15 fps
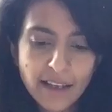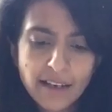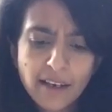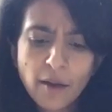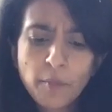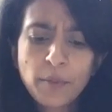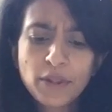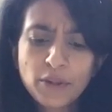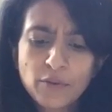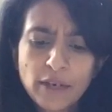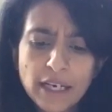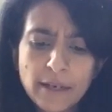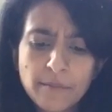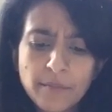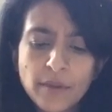Number
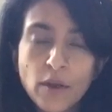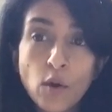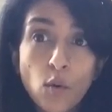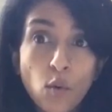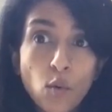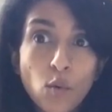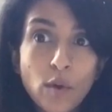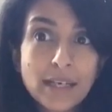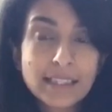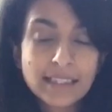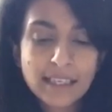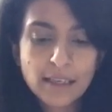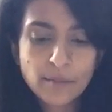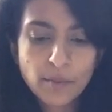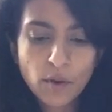3, always
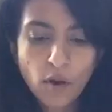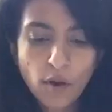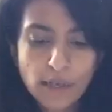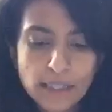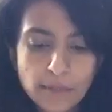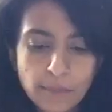keep your eyes